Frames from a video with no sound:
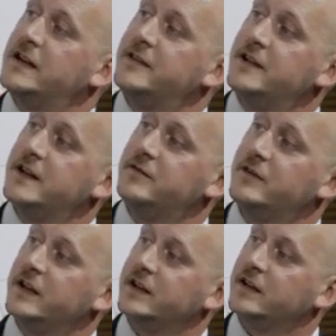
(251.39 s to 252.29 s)
the
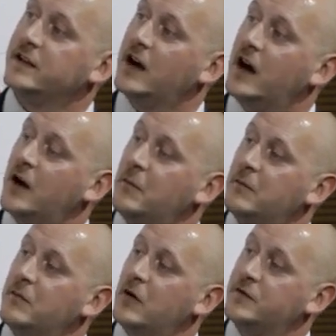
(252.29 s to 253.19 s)
evening
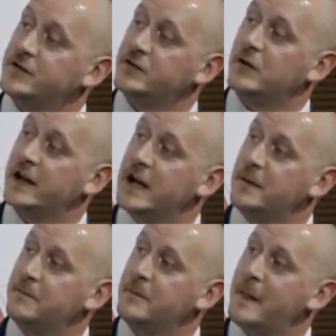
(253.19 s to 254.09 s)
of
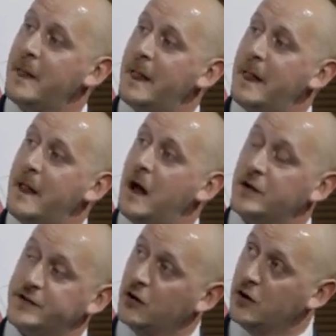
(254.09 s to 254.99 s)

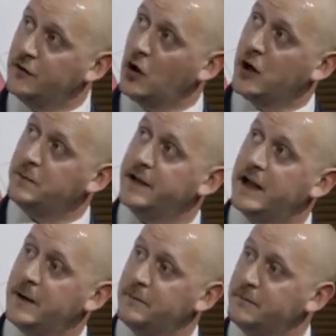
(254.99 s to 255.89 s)
9
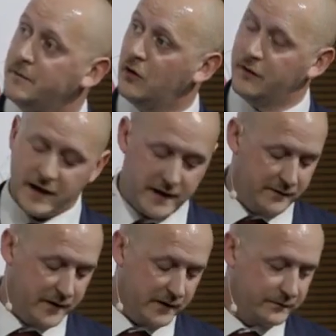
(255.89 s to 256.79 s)
p.m. on that
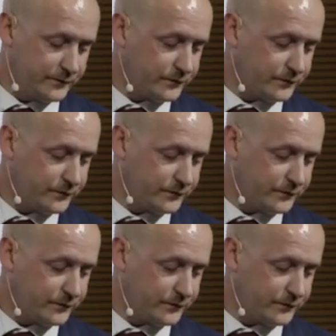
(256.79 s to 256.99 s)
evening.